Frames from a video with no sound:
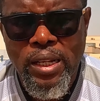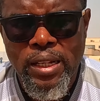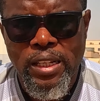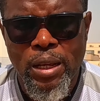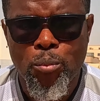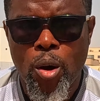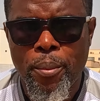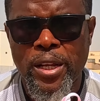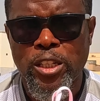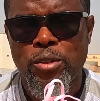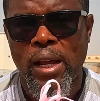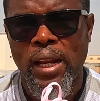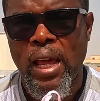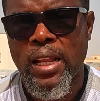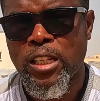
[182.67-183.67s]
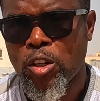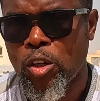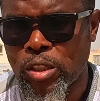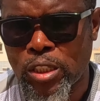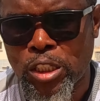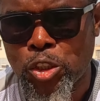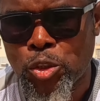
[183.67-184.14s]
The moment you are landing
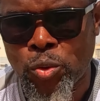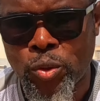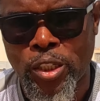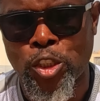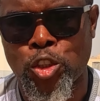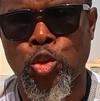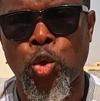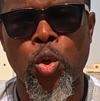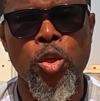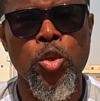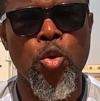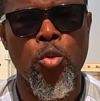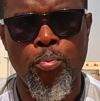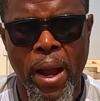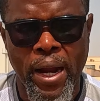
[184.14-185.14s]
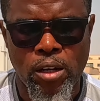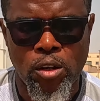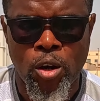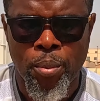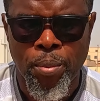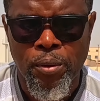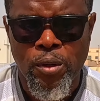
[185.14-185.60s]
on this shoe is throwing you back
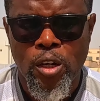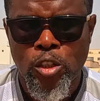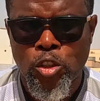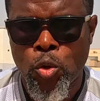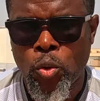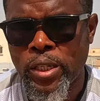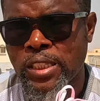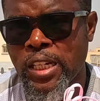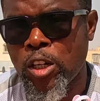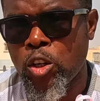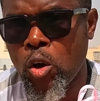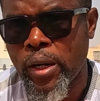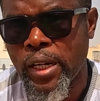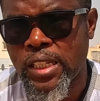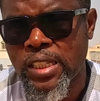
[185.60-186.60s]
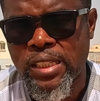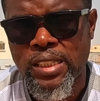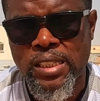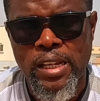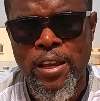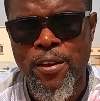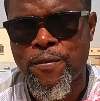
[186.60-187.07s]
up. So it
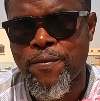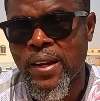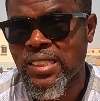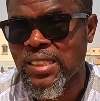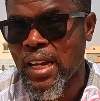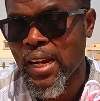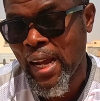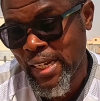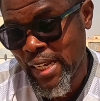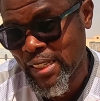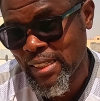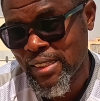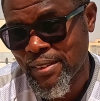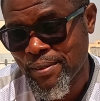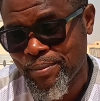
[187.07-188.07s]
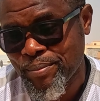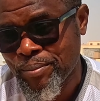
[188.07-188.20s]
encourages a faster cadence.